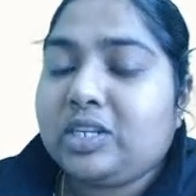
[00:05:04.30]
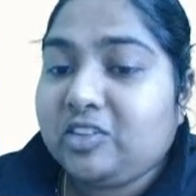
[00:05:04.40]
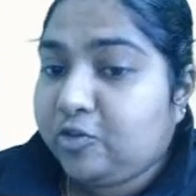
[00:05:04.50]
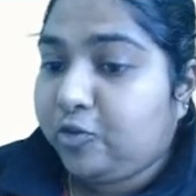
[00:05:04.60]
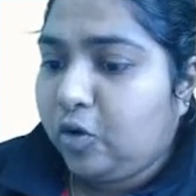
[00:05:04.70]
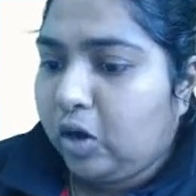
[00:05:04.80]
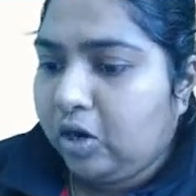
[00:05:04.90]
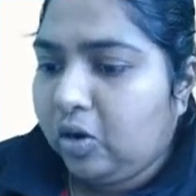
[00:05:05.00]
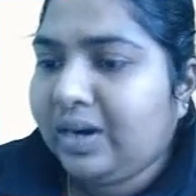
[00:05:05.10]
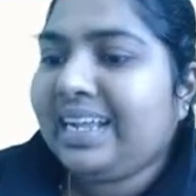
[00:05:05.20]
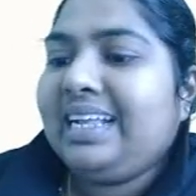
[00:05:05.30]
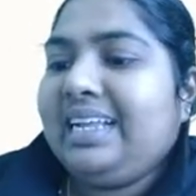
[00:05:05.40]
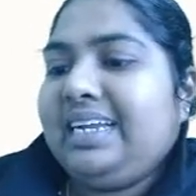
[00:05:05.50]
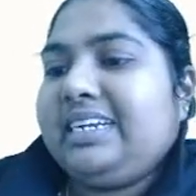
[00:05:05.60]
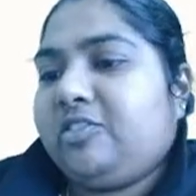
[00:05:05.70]
is
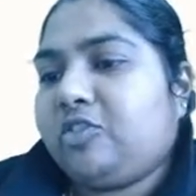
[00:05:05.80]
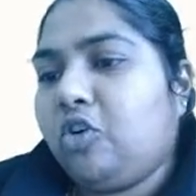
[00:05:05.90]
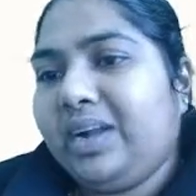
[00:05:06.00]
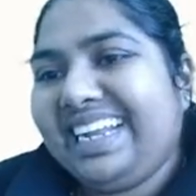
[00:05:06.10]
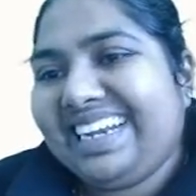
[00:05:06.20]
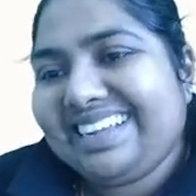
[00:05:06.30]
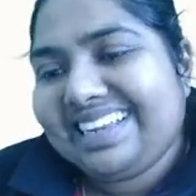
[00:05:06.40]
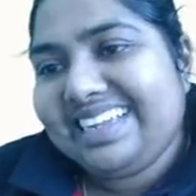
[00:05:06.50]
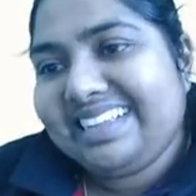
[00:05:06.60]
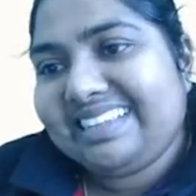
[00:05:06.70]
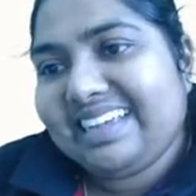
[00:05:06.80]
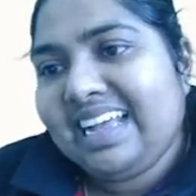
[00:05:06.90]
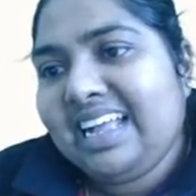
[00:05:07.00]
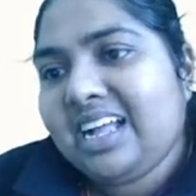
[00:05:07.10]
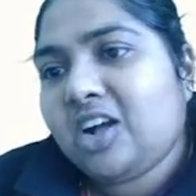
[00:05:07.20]
followed, it is going to reach
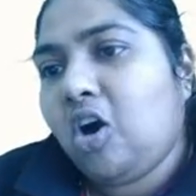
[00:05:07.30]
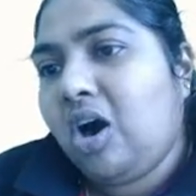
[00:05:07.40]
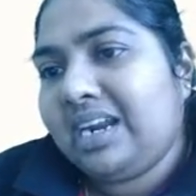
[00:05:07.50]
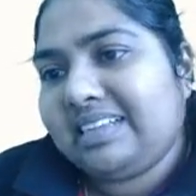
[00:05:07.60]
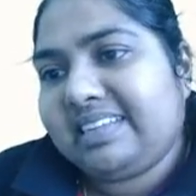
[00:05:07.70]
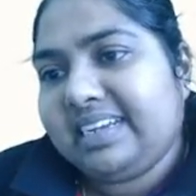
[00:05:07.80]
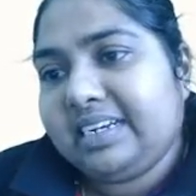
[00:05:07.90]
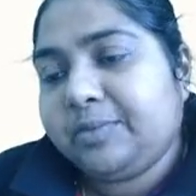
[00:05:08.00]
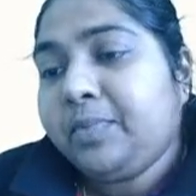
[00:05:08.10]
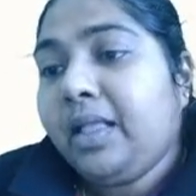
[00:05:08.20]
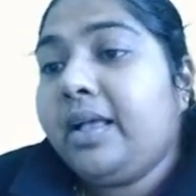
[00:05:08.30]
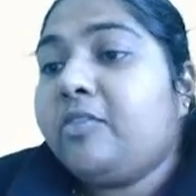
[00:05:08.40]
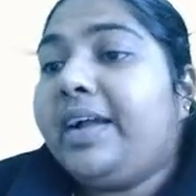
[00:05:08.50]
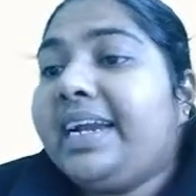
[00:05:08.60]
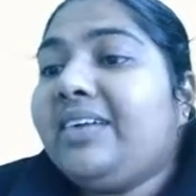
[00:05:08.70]
a constant.
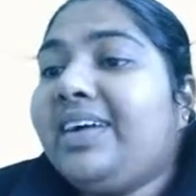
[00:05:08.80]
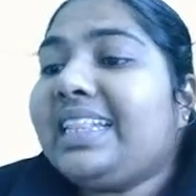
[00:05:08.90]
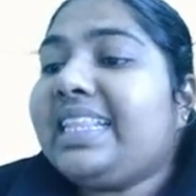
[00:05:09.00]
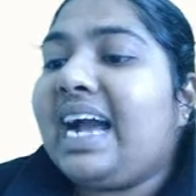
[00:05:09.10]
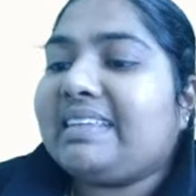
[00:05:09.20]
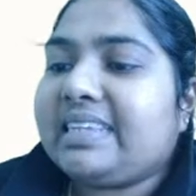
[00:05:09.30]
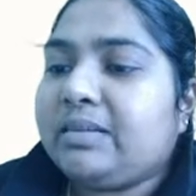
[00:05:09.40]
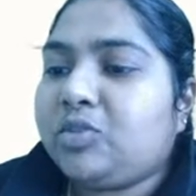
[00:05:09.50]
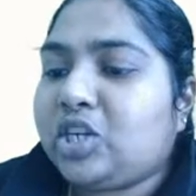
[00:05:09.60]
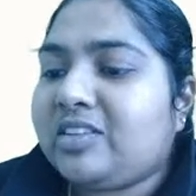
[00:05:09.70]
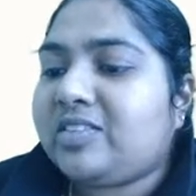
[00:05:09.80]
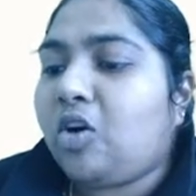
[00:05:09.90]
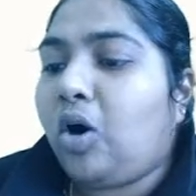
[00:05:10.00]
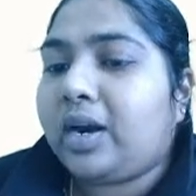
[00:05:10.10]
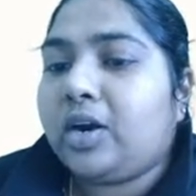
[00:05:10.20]
Whenever the assumptions
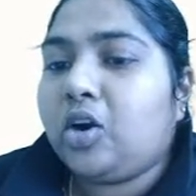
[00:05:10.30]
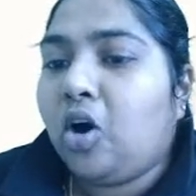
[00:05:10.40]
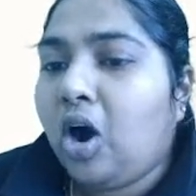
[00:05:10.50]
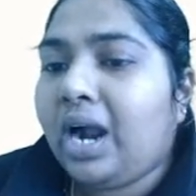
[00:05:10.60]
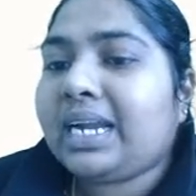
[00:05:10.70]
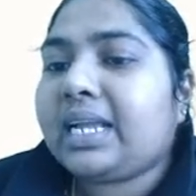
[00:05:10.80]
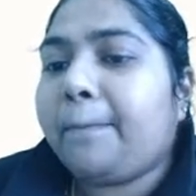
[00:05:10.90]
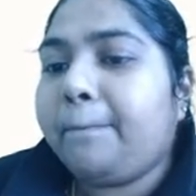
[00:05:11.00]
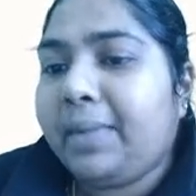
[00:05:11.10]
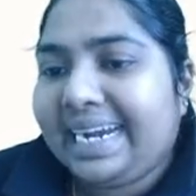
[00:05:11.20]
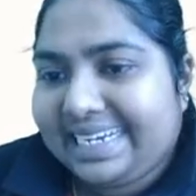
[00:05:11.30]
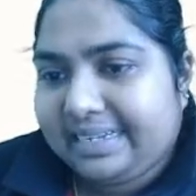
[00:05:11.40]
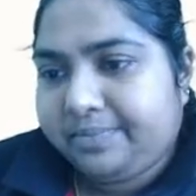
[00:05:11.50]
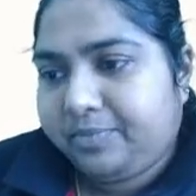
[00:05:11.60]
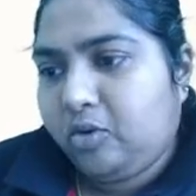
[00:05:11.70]
are not
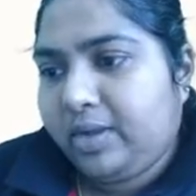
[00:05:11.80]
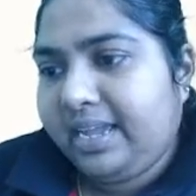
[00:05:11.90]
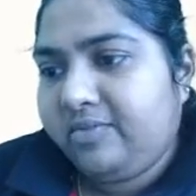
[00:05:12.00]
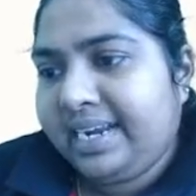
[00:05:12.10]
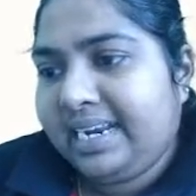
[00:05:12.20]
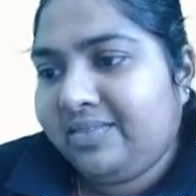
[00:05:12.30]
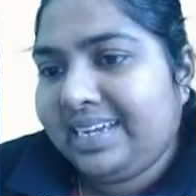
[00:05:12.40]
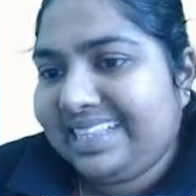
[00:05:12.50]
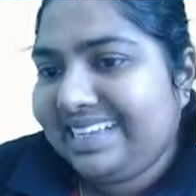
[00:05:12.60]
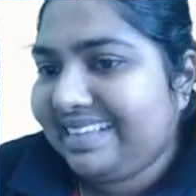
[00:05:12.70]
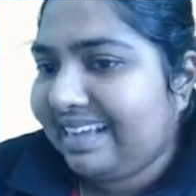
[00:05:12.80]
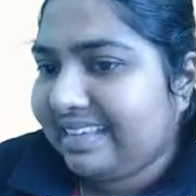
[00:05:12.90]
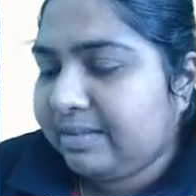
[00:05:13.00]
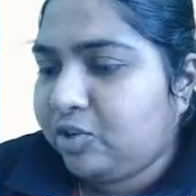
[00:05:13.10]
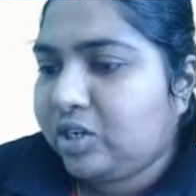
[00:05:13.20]
met, okay, whenever these
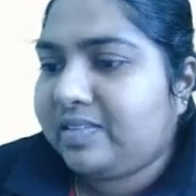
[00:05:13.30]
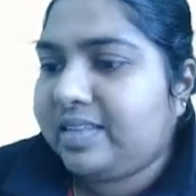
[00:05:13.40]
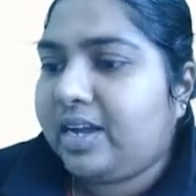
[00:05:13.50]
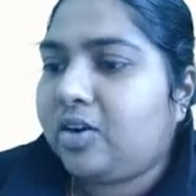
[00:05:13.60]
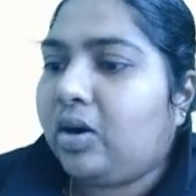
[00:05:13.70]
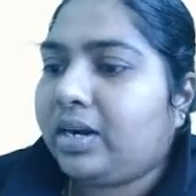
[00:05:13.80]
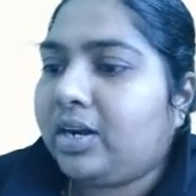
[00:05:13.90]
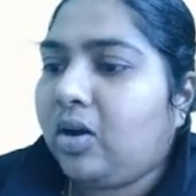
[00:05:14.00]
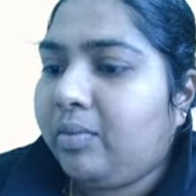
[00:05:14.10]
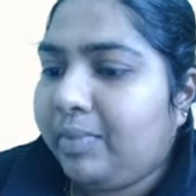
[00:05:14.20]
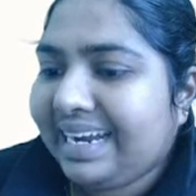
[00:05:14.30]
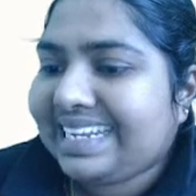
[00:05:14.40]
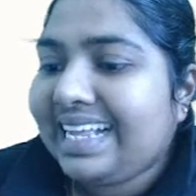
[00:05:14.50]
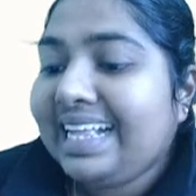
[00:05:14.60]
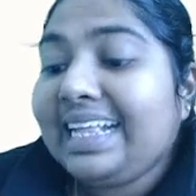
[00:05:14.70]
assumptions they are not at all met,
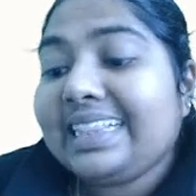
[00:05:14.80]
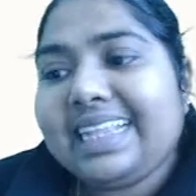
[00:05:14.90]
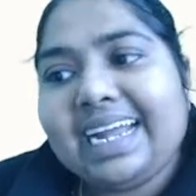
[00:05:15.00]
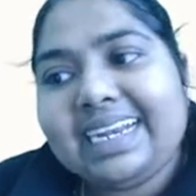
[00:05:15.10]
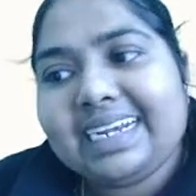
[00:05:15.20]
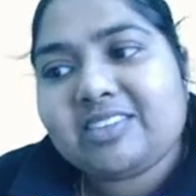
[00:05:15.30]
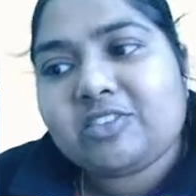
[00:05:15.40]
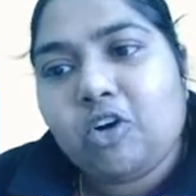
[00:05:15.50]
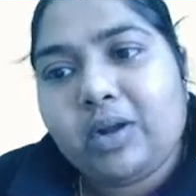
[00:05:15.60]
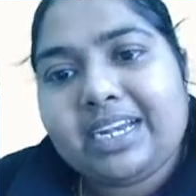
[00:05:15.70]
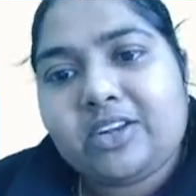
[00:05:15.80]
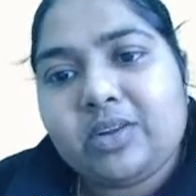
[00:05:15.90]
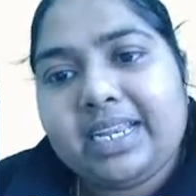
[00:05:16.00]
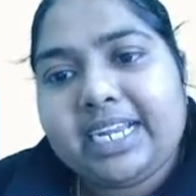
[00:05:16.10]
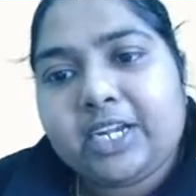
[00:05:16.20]
then it is going to
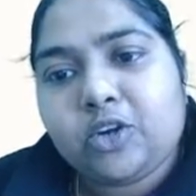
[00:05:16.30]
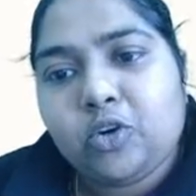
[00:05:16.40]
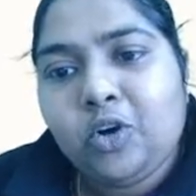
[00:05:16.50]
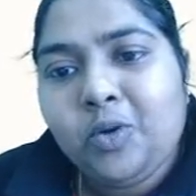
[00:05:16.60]
lead to